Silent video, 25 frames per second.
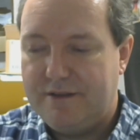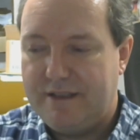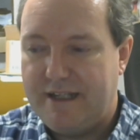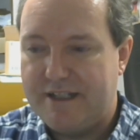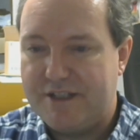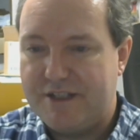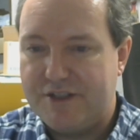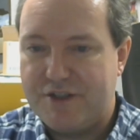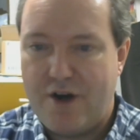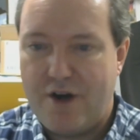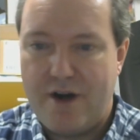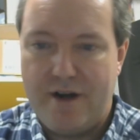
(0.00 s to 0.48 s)

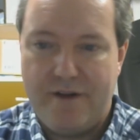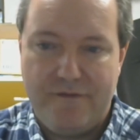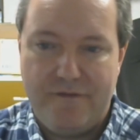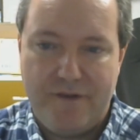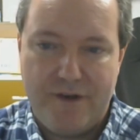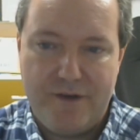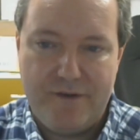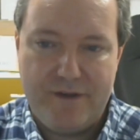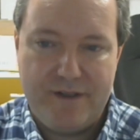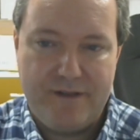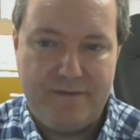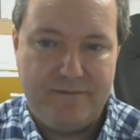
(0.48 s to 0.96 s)
like starting
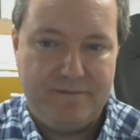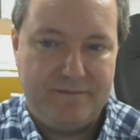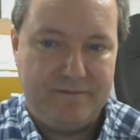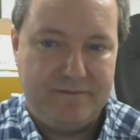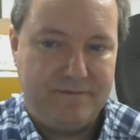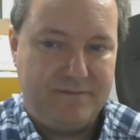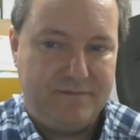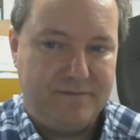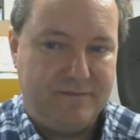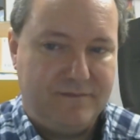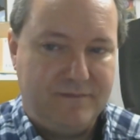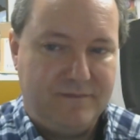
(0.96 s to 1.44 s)
fluid,
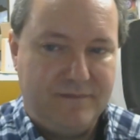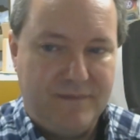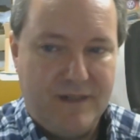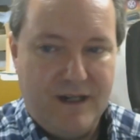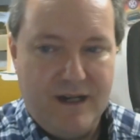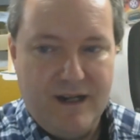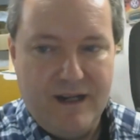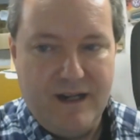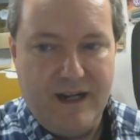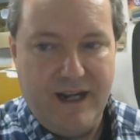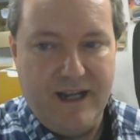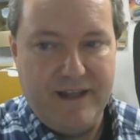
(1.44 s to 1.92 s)

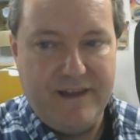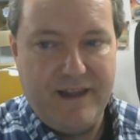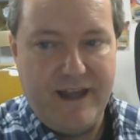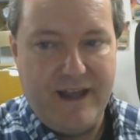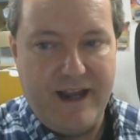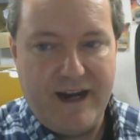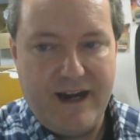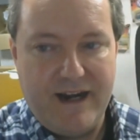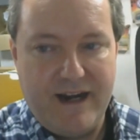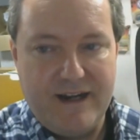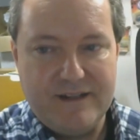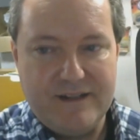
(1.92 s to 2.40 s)
and
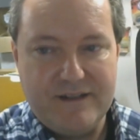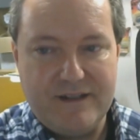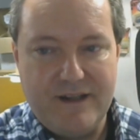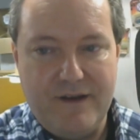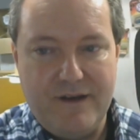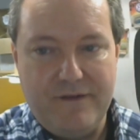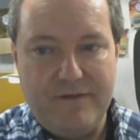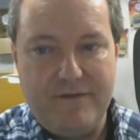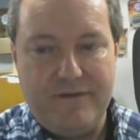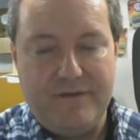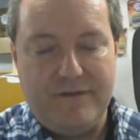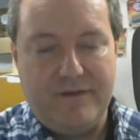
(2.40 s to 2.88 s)
that kind of
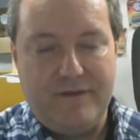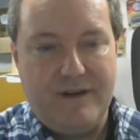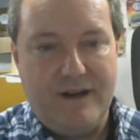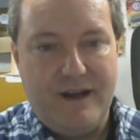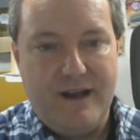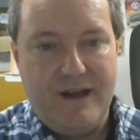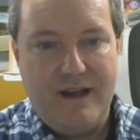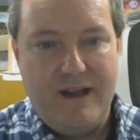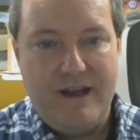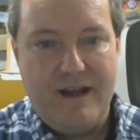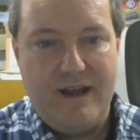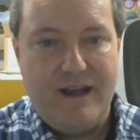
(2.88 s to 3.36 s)
stuff.
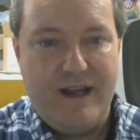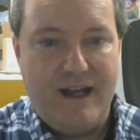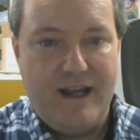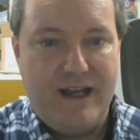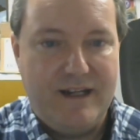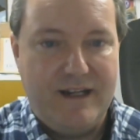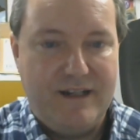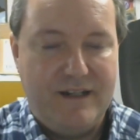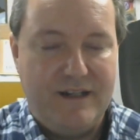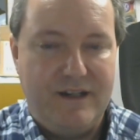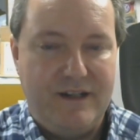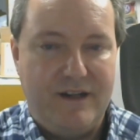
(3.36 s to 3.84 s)

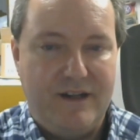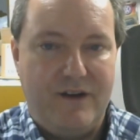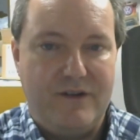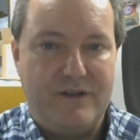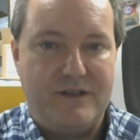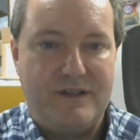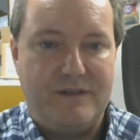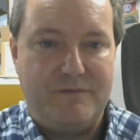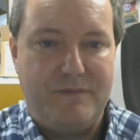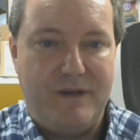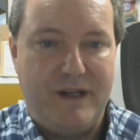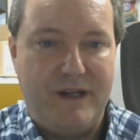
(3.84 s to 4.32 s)
And
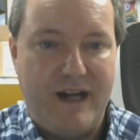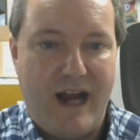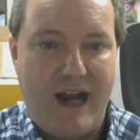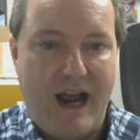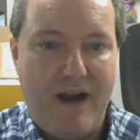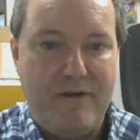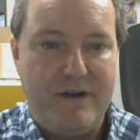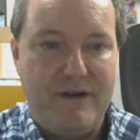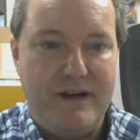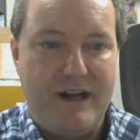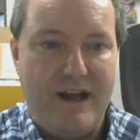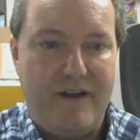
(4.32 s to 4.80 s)
but
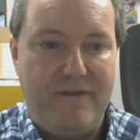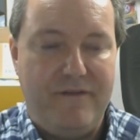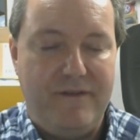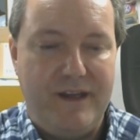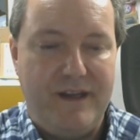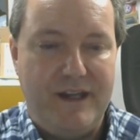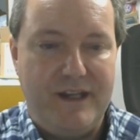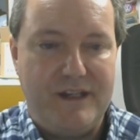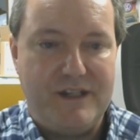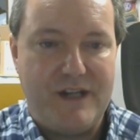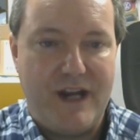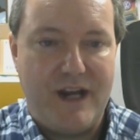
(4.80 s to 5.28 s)
I would
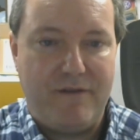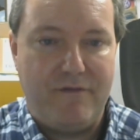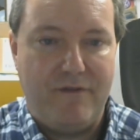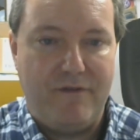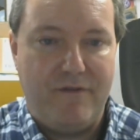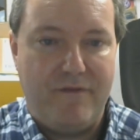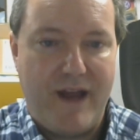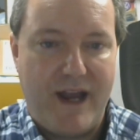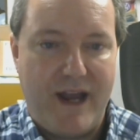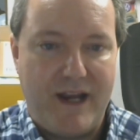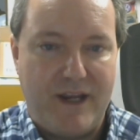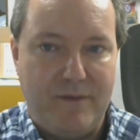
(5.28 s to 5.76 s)
definitely check for
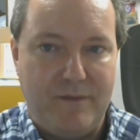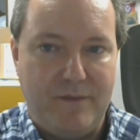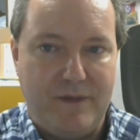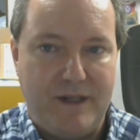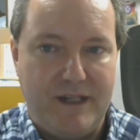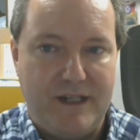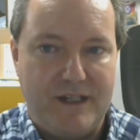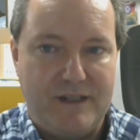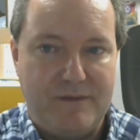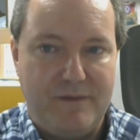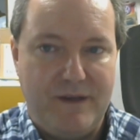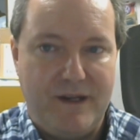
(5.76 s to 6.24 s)
vacuum
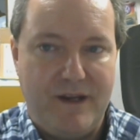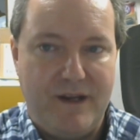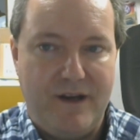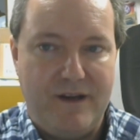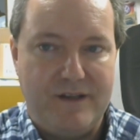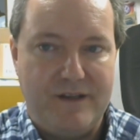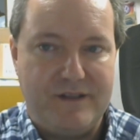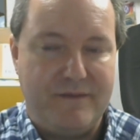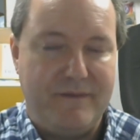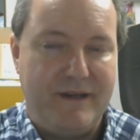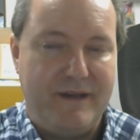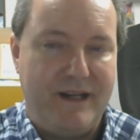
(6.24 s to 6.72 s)
leaks,
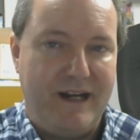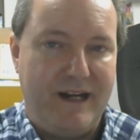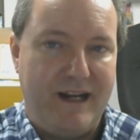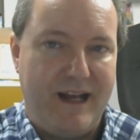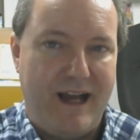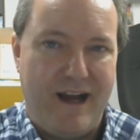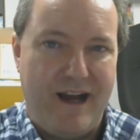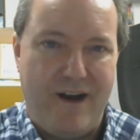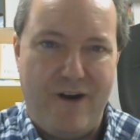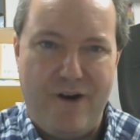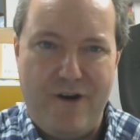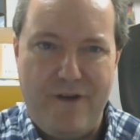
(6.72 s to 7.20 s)
because I mean,
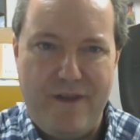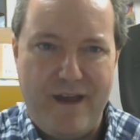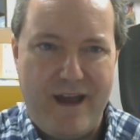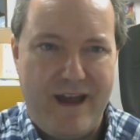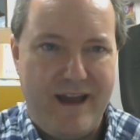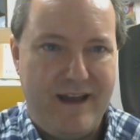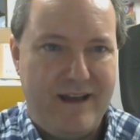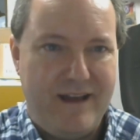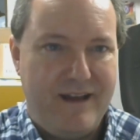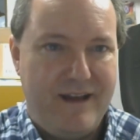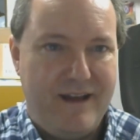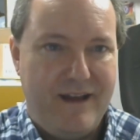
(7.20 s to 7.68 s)
all
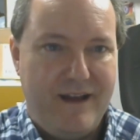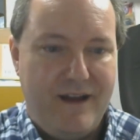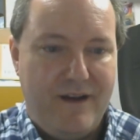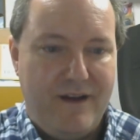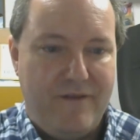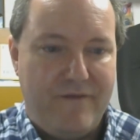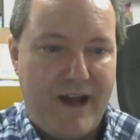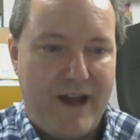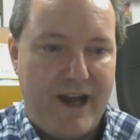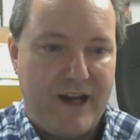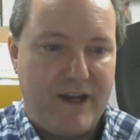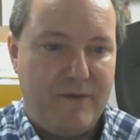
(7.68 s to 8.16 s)
that
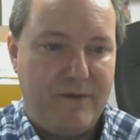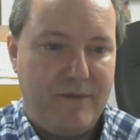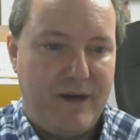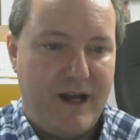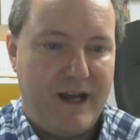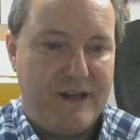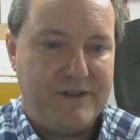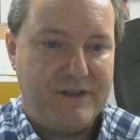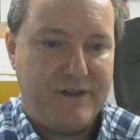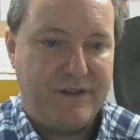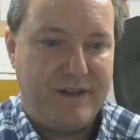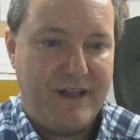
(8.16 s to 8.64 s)
vacuum
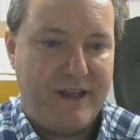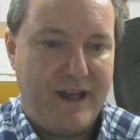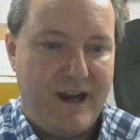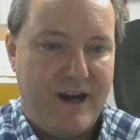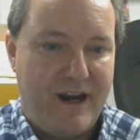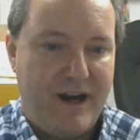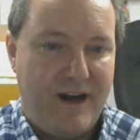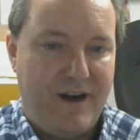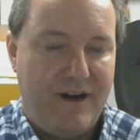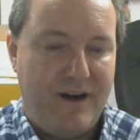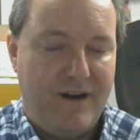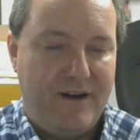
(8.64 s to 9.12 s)
lines on
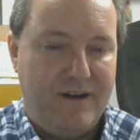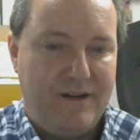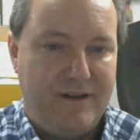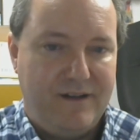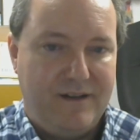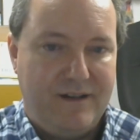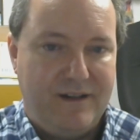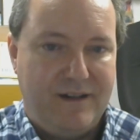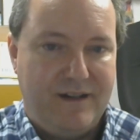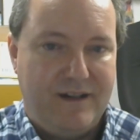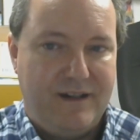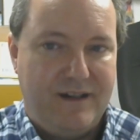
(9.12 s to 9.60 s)
there
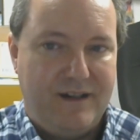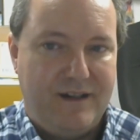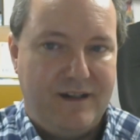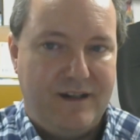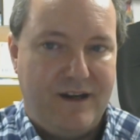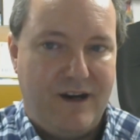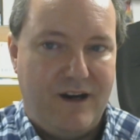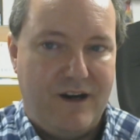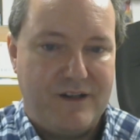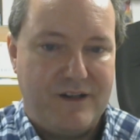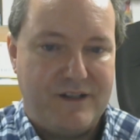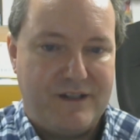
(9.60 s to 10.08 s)

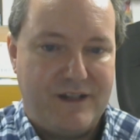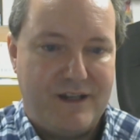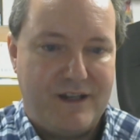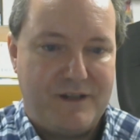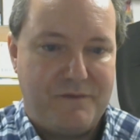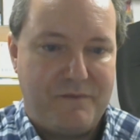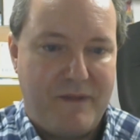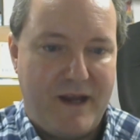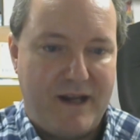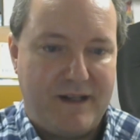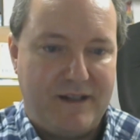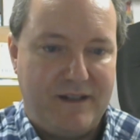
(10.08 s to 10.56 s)
are
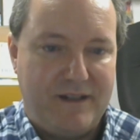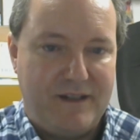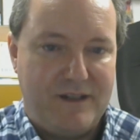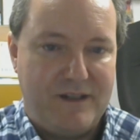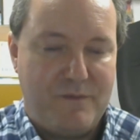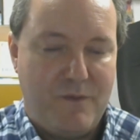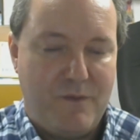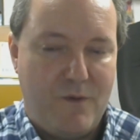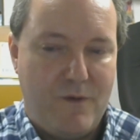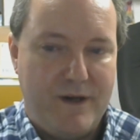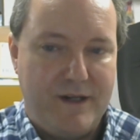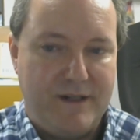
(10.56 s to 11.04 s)
suspect at
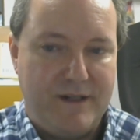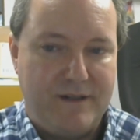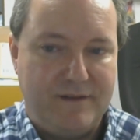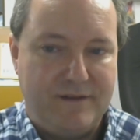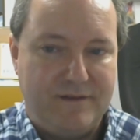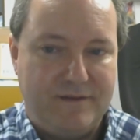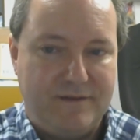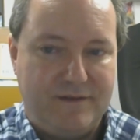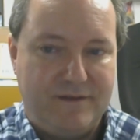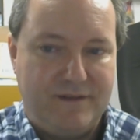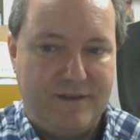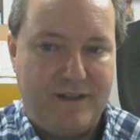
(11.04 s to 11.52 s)
this point.
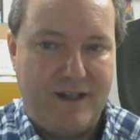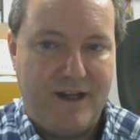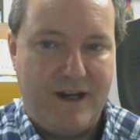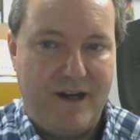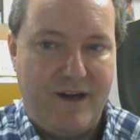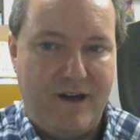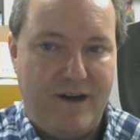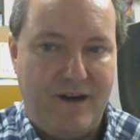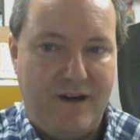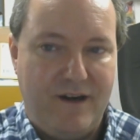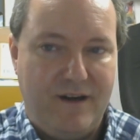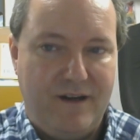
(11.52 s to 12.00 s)

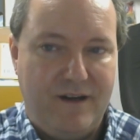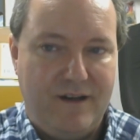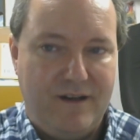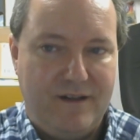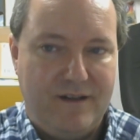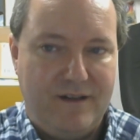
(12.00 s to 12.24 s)
They're